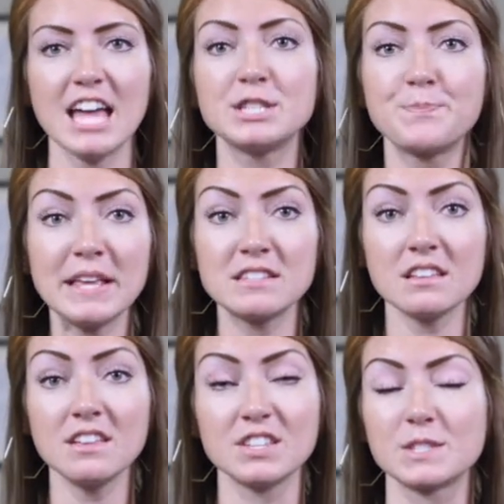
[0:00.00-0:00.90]
It's
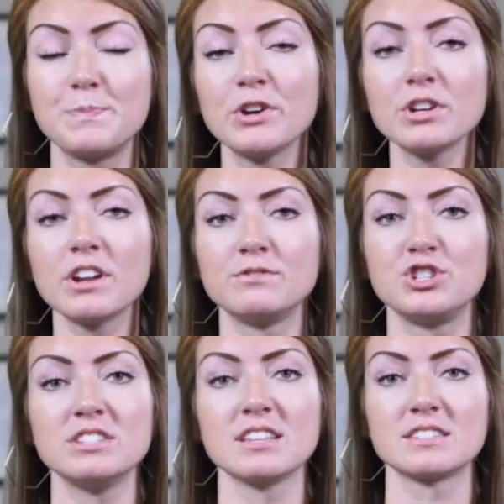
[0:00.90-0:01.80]
basically the Spirit of
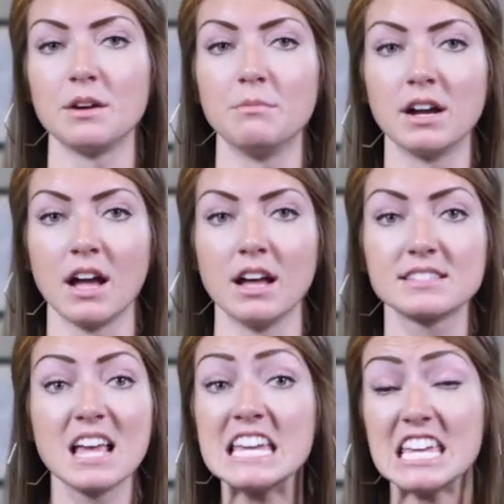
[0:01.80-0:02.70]
Jesus among
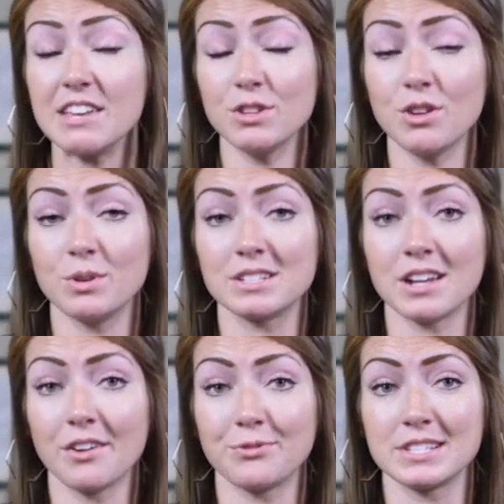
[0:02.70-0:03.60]
us, even though he's
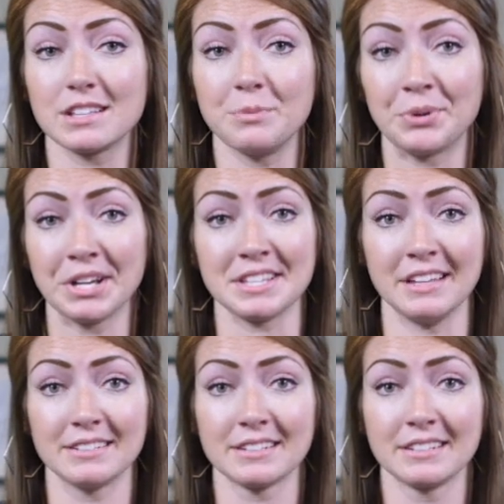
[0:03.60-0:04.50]
not physically
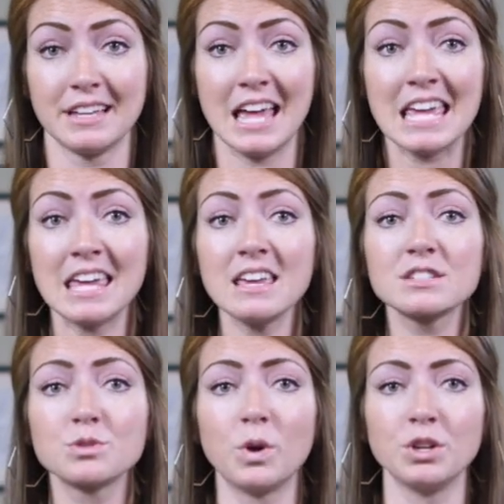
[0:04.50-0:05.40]
present. He is
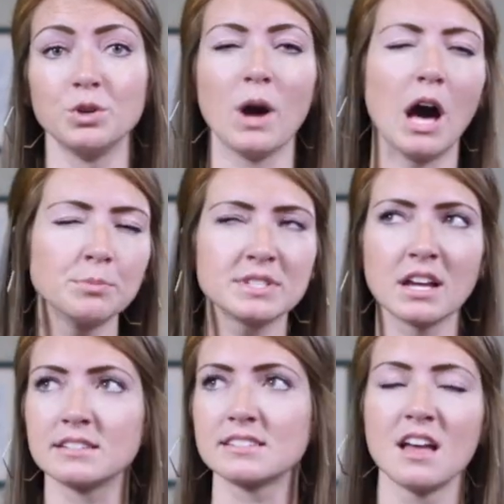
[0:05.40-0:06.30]
the one who helps
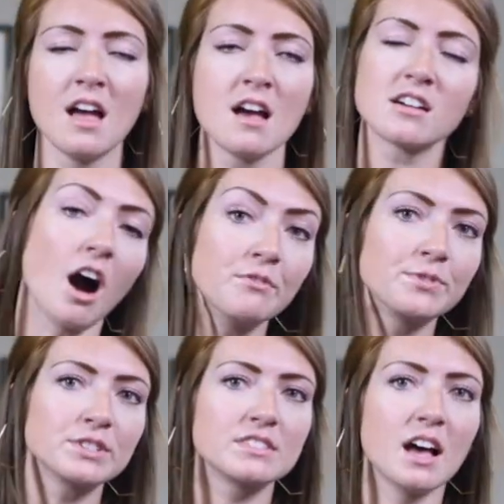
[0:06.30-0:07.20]
us,
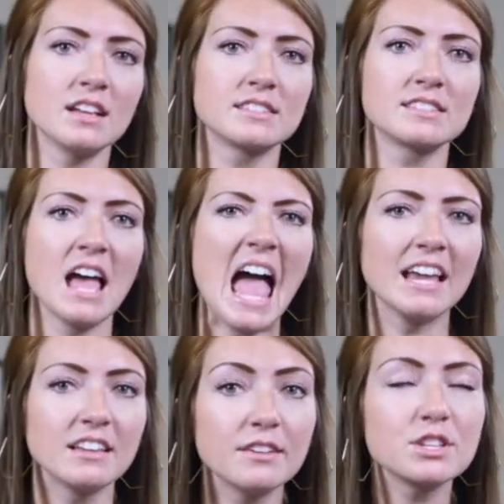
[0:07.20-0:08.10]
comforts us,
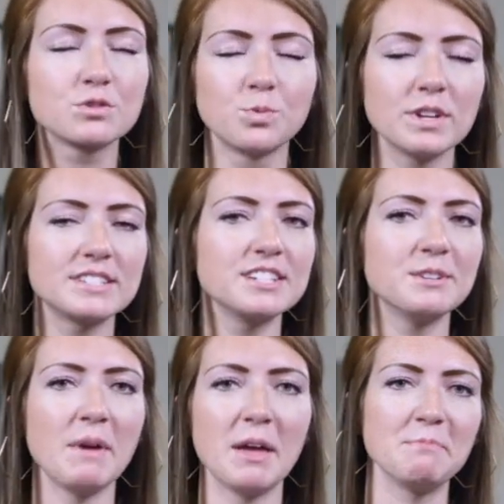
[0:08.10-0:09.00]
and gives us
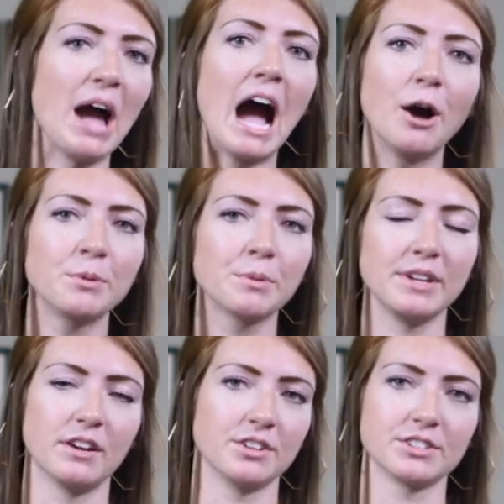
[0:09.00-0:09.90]
wisdom and power
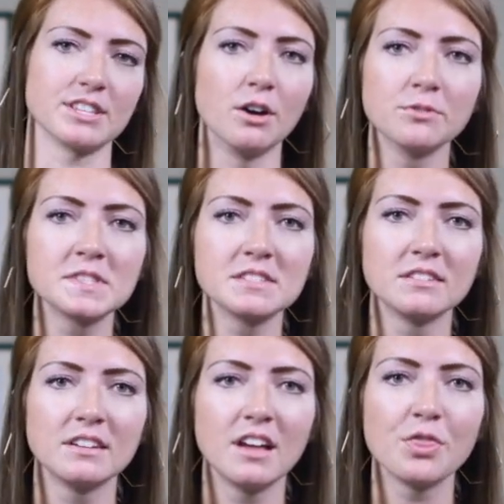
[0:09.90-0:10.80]
beyond ourselves.
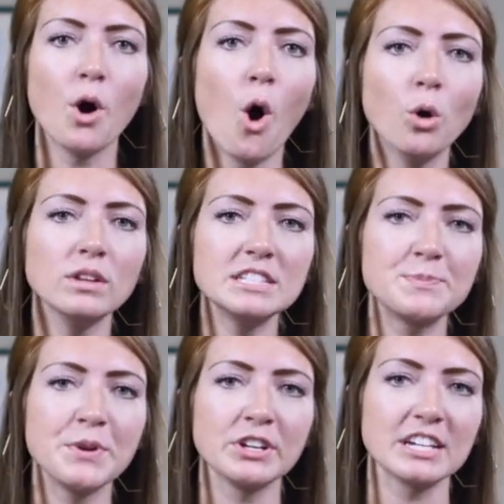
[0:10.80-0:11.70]
The Holy
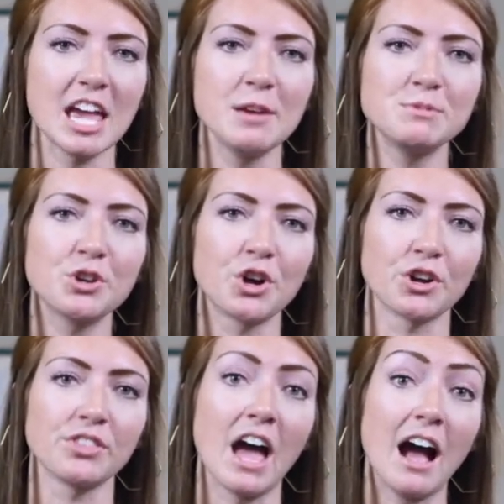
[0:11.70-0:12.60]
Spirit came to
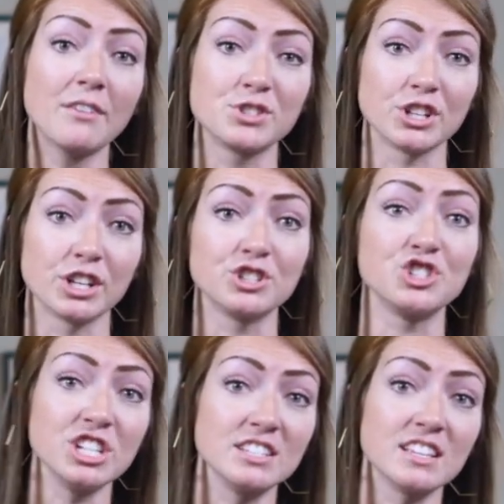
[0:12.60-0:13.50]
earth after
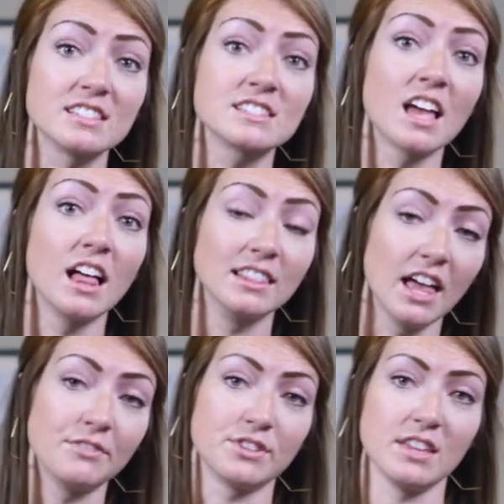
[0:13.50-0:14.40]
Jesus
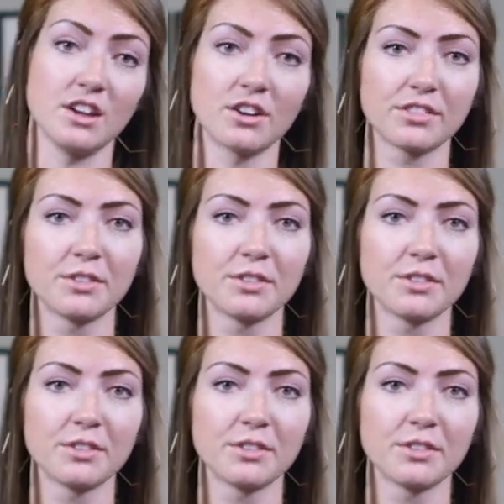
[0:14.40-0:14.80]
left the earth.